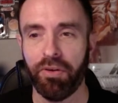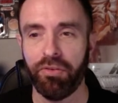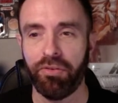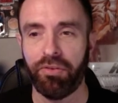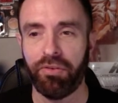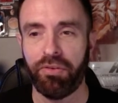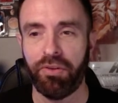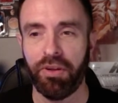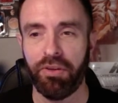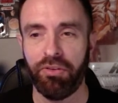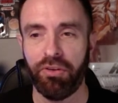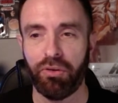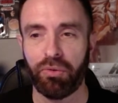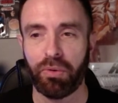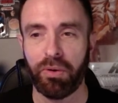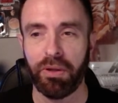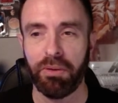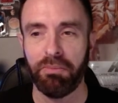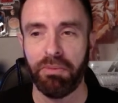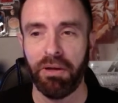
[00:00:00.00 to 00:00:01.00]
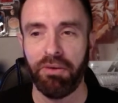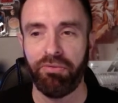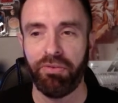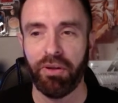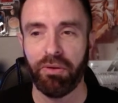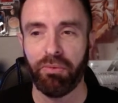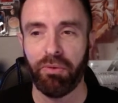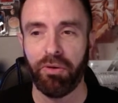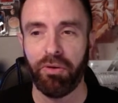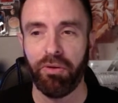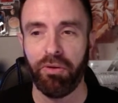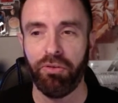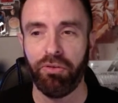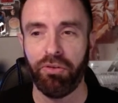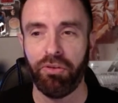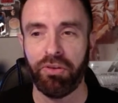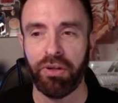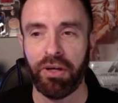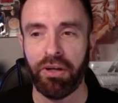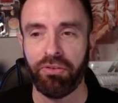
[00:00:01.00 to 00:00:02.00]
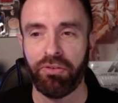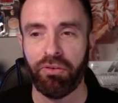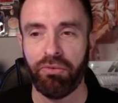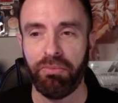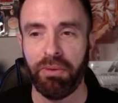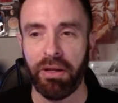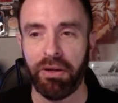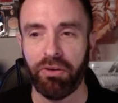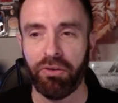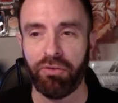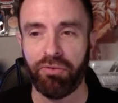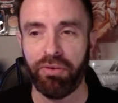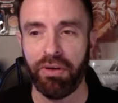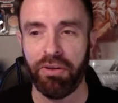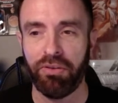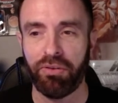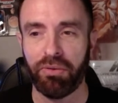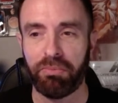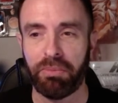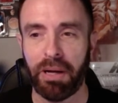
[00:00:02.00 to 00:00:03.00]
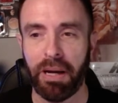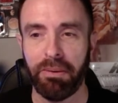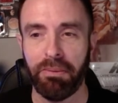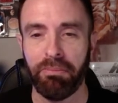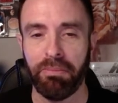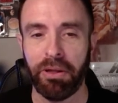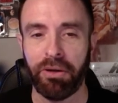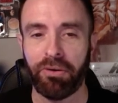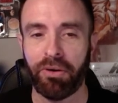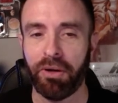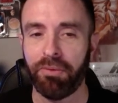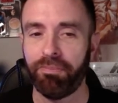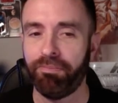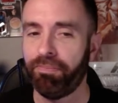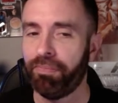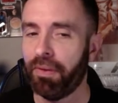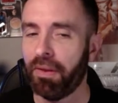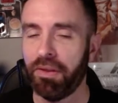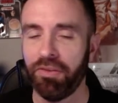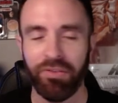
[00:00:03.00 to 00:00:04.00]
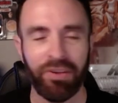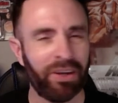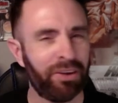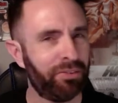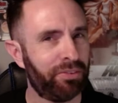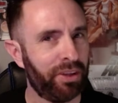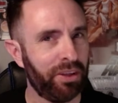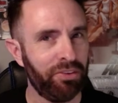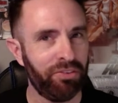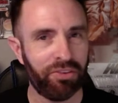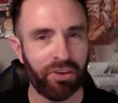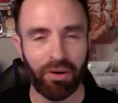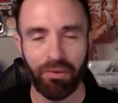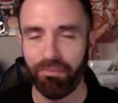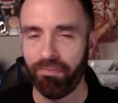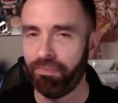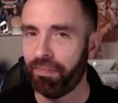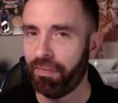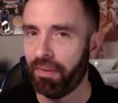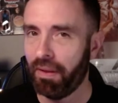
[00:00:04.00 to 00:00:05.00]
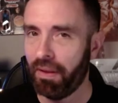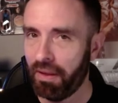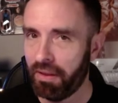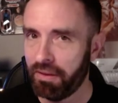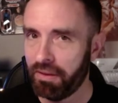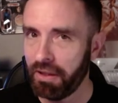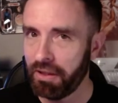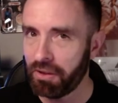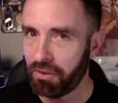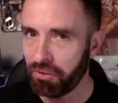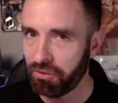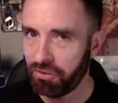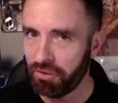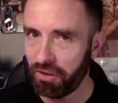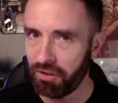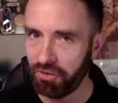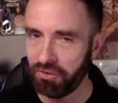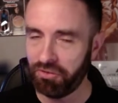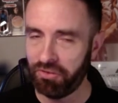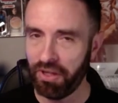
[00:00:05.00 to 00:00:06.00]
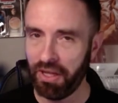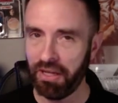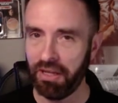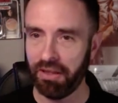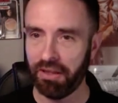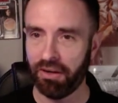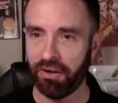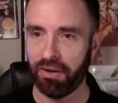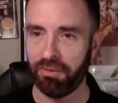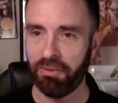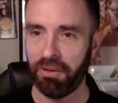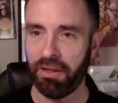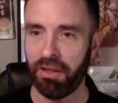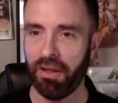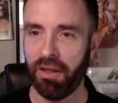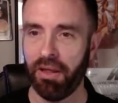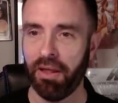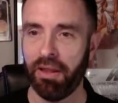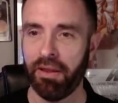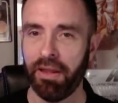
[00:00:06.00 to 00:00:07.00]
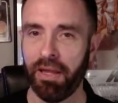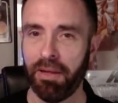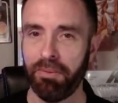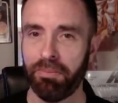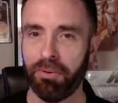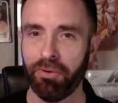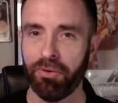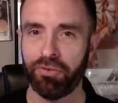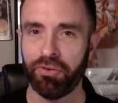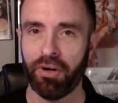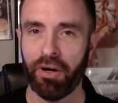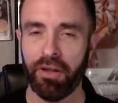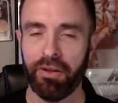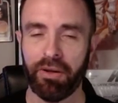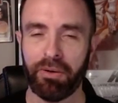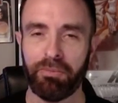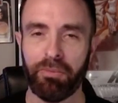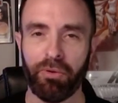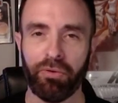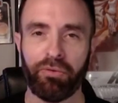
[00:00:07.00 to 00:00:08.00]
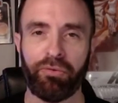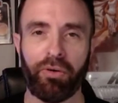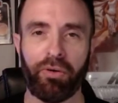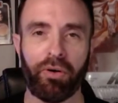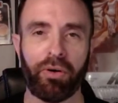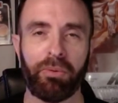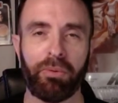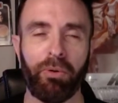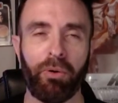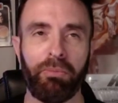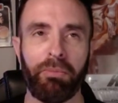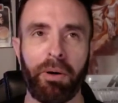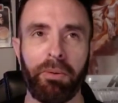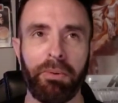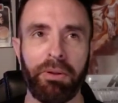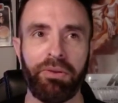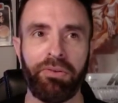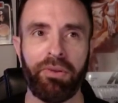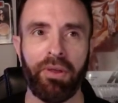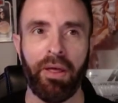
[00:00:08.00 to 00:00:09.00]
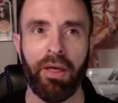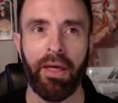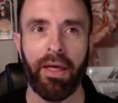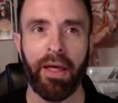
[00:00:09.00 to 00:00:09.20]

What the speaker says: says he's worried that Mayfield will use his knowledge of Mando's face to bribe him later on. See, I don't think so. I think there was an understanding there. I mean, they both saw their most vulnerable moments,